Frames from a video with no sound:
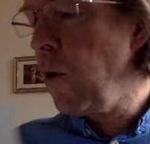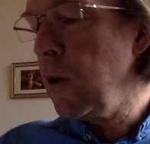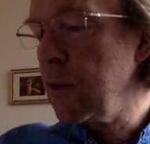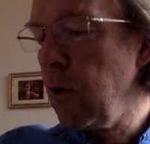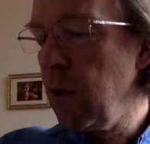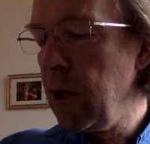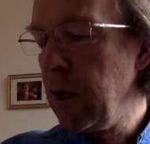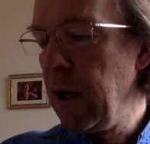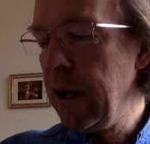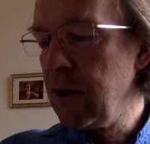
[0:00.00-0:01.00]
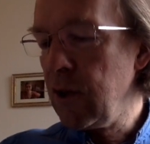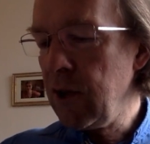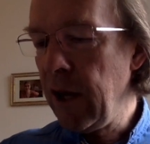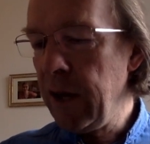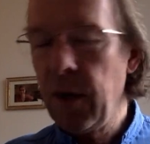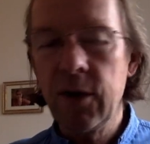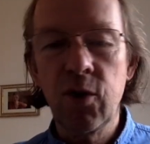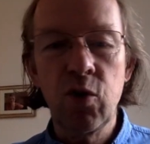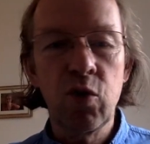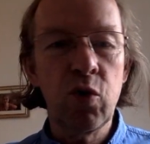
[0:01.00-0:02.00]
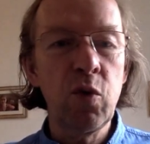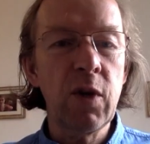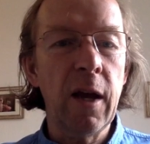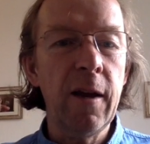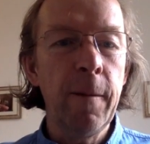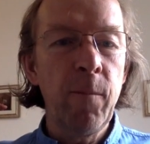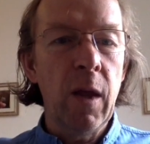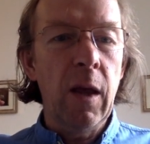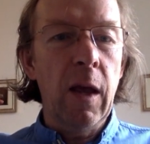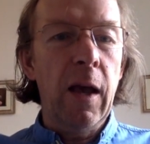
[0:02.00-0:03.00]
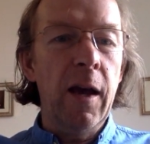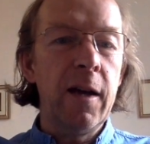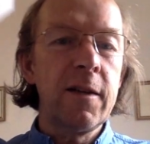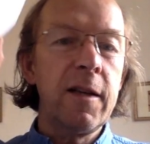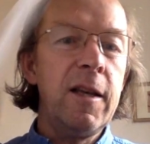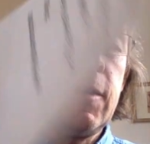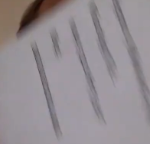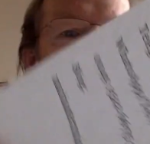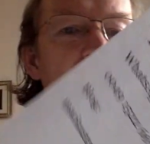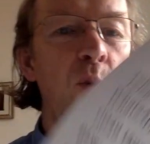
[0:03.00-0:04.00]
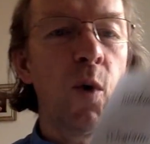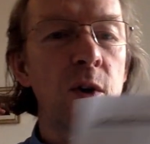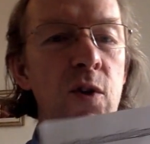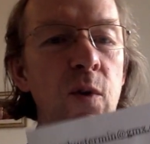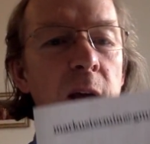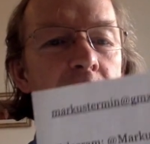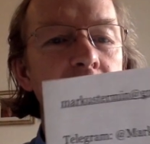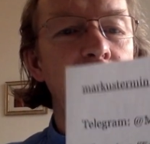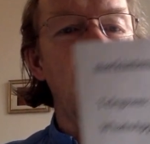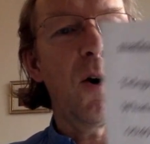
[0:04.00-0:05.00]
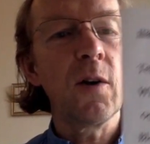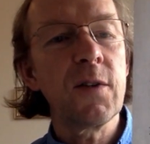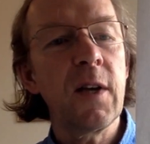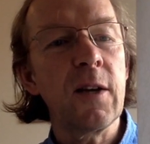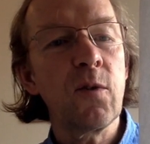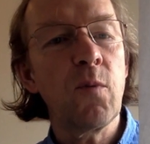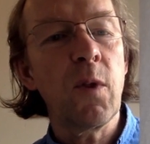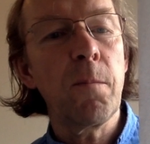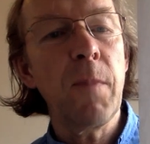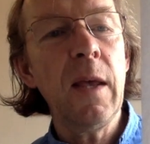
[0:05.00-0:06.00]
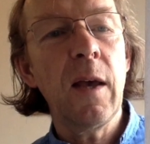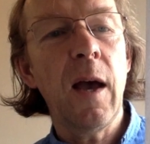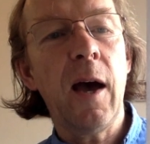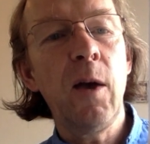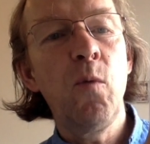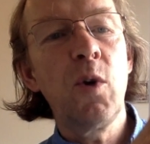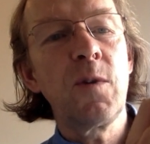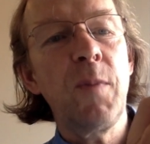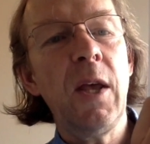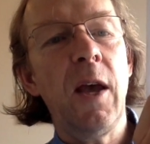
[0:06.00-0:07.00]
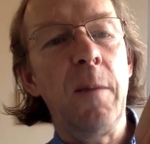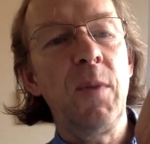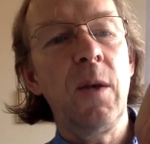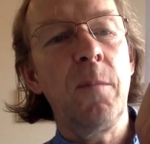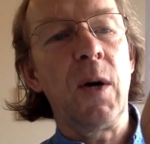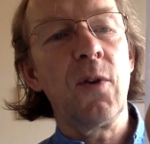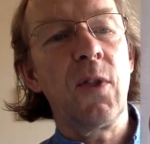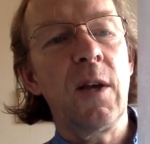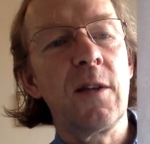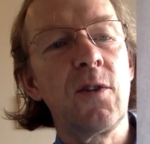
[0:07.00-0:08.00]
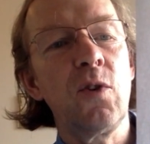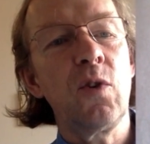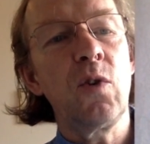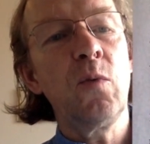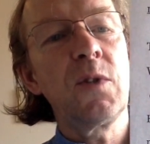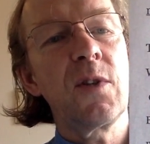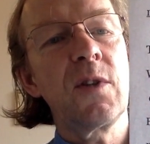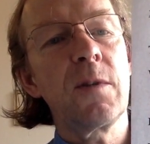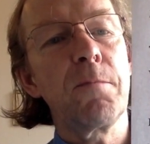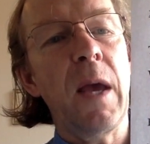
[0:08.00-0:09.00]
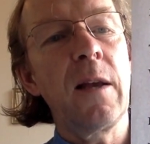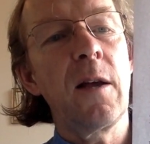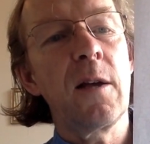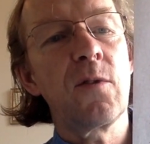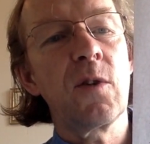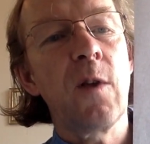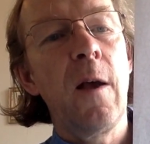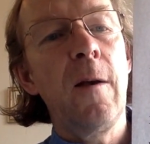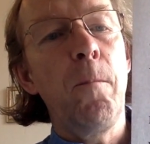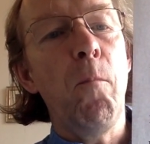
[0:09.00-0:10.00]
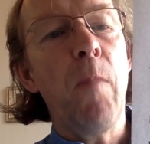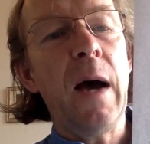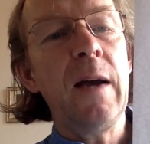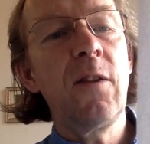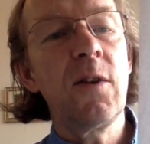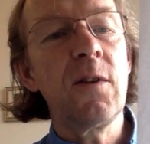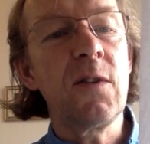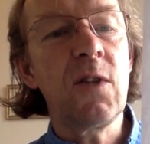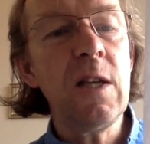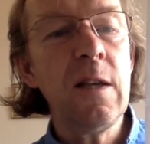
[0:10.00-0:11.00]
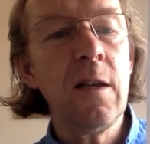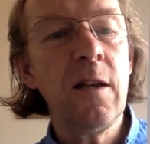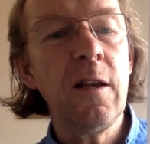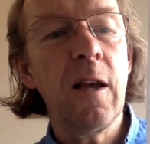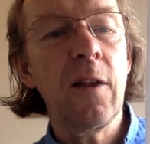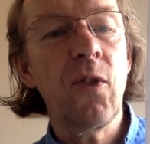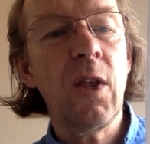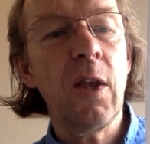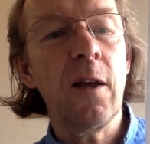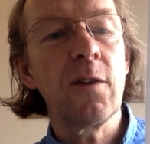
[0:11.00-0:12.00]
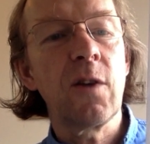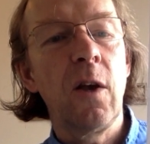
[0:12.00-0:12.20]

also a little entertainment today. And if you want to get in contact with me, I would be happy about that. Use this mail address, mind the DE at the end.